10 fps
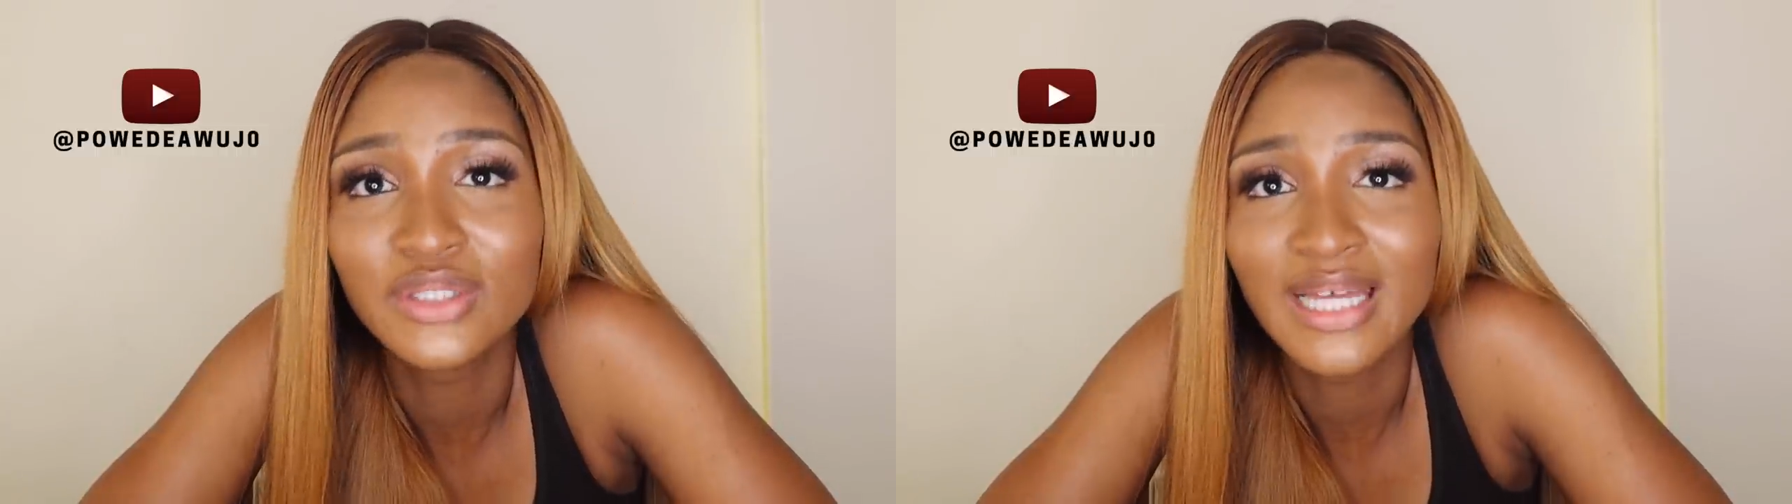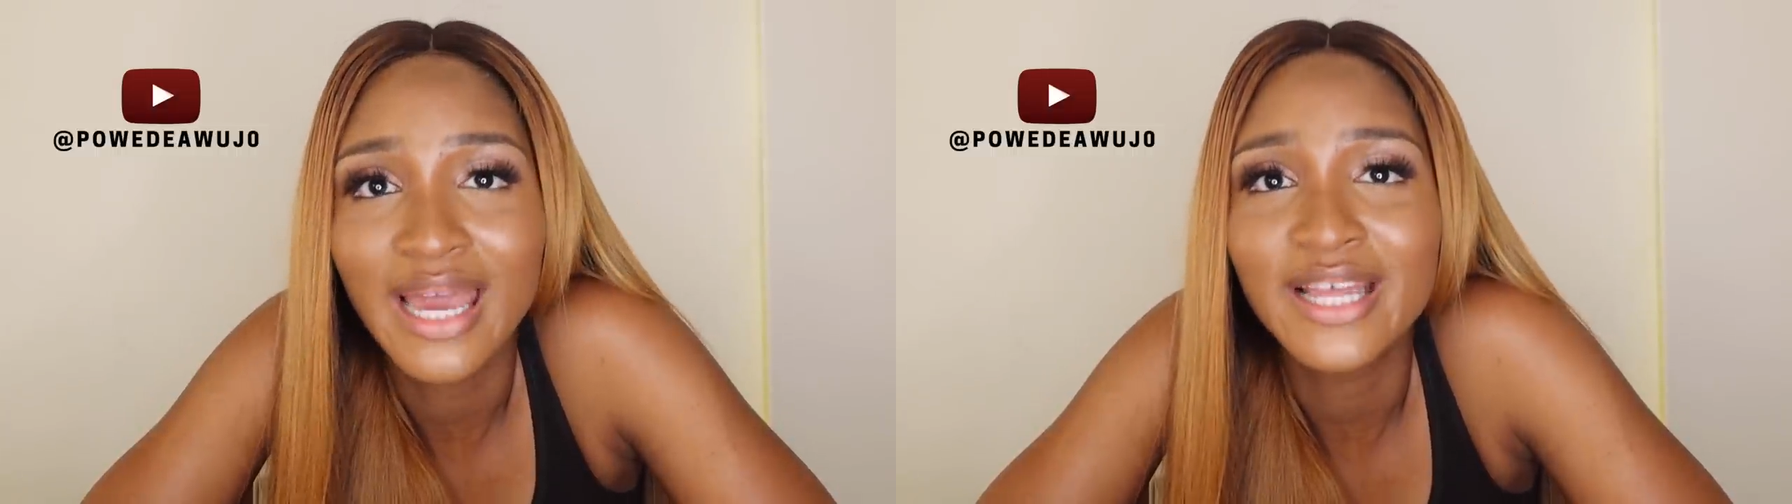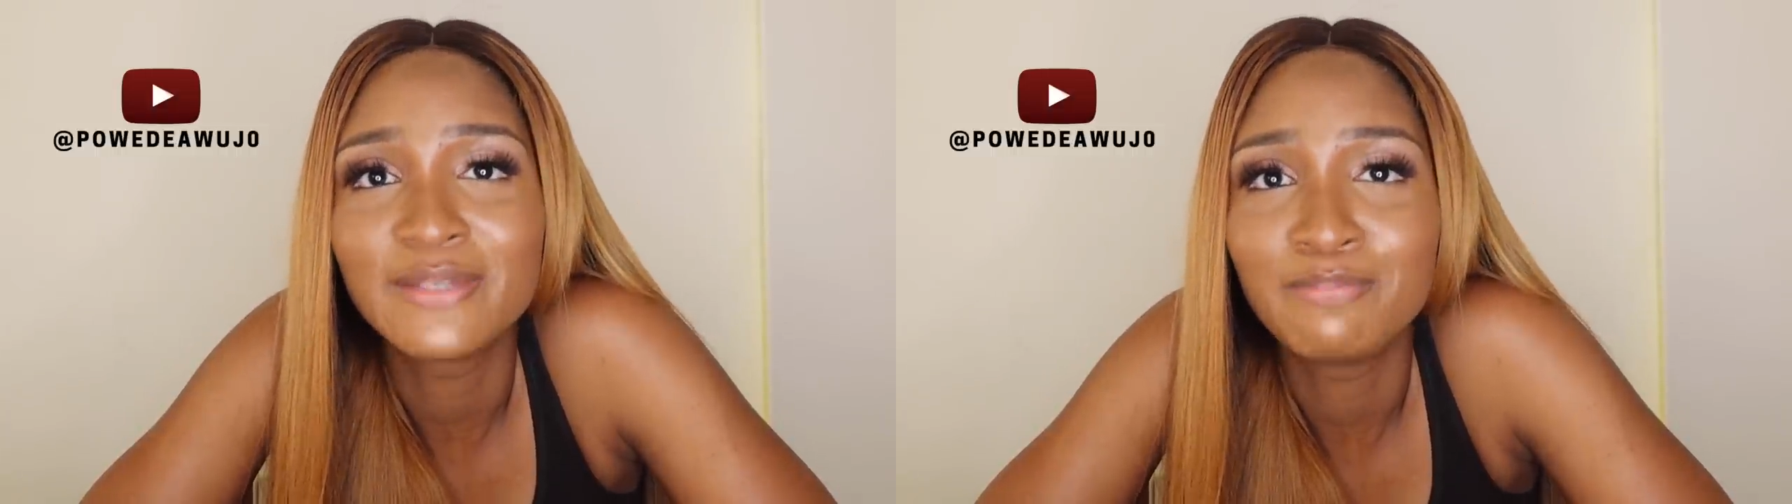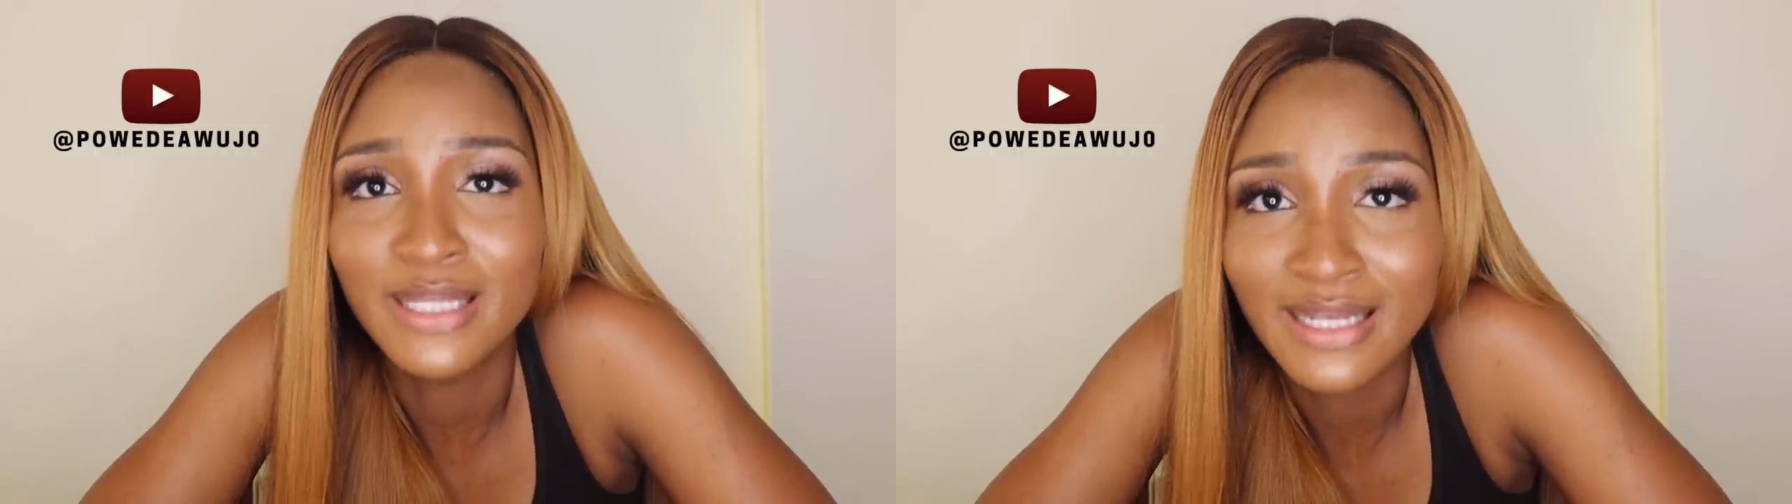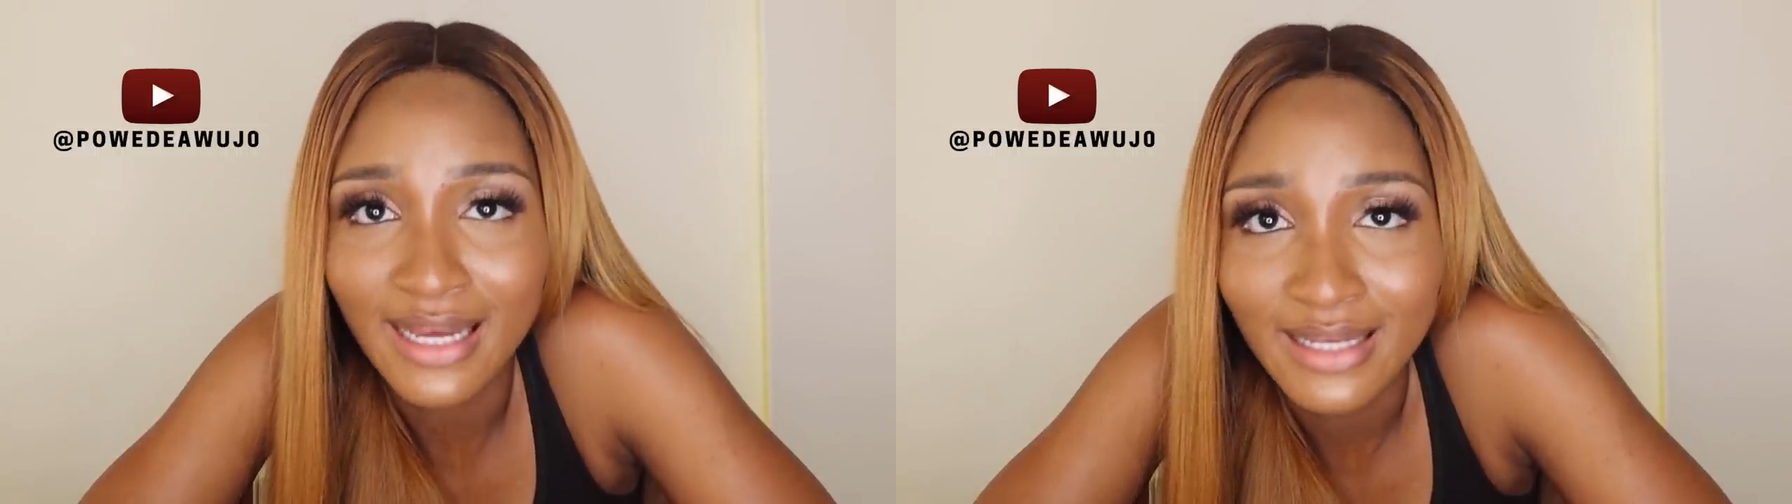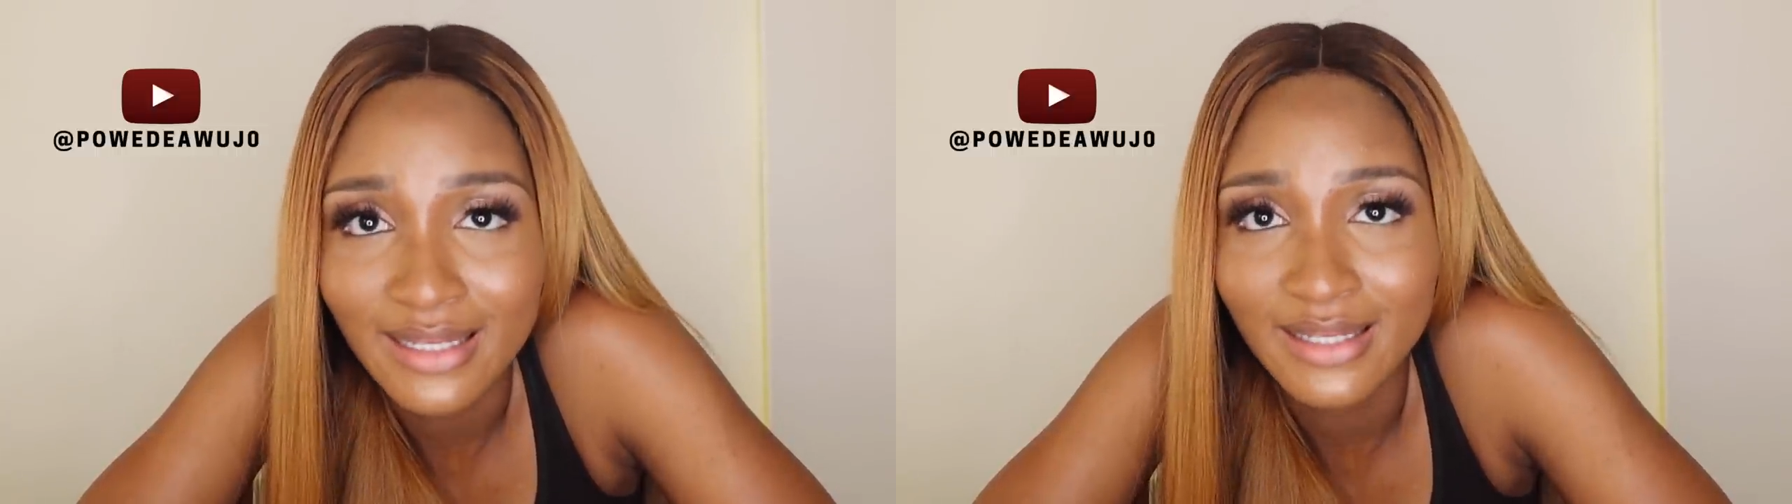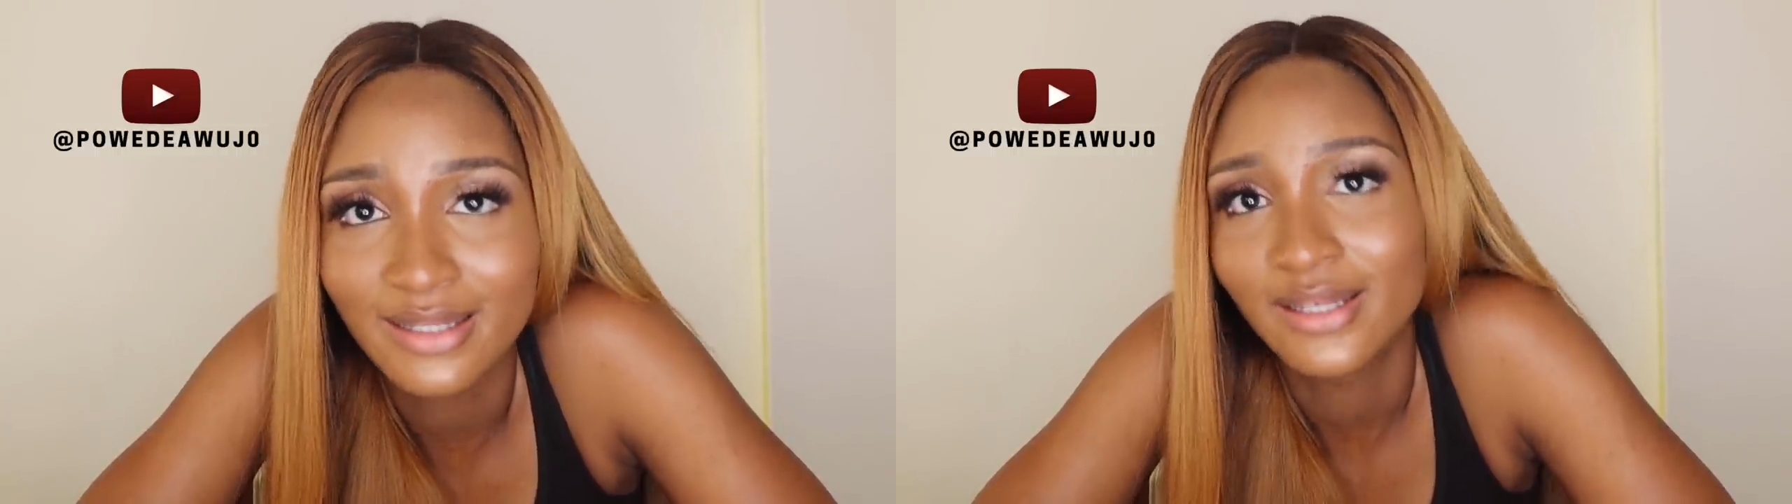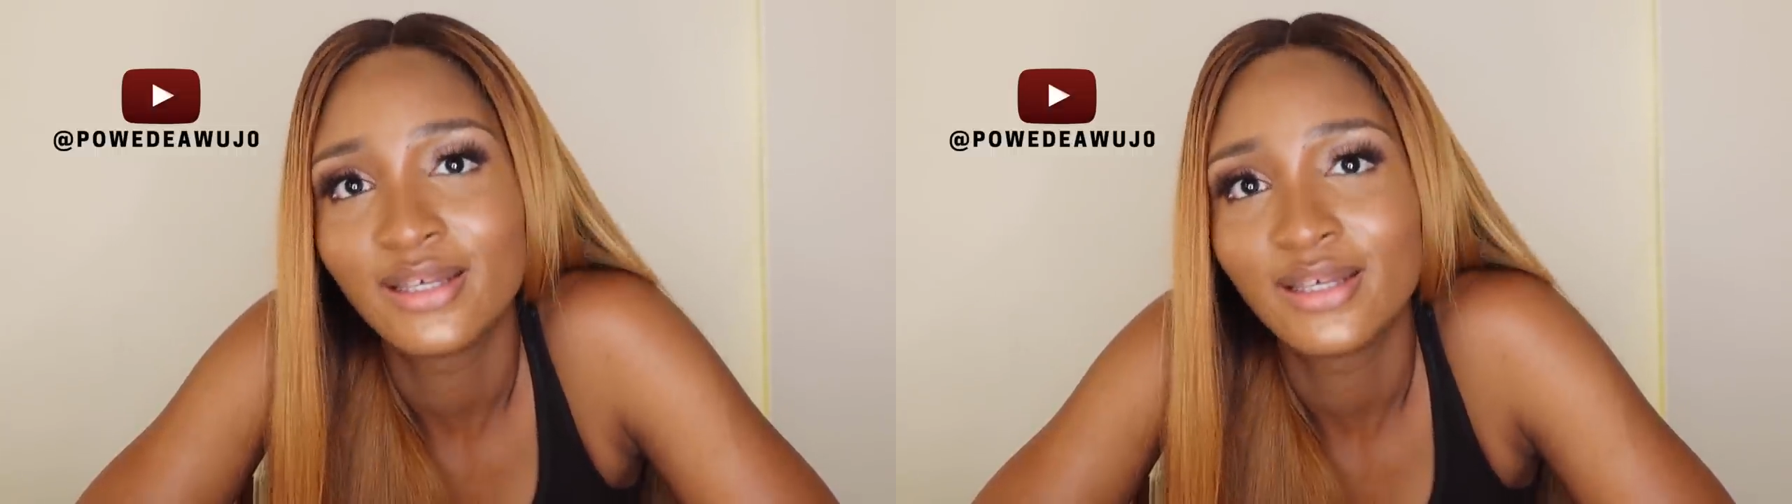diet be like?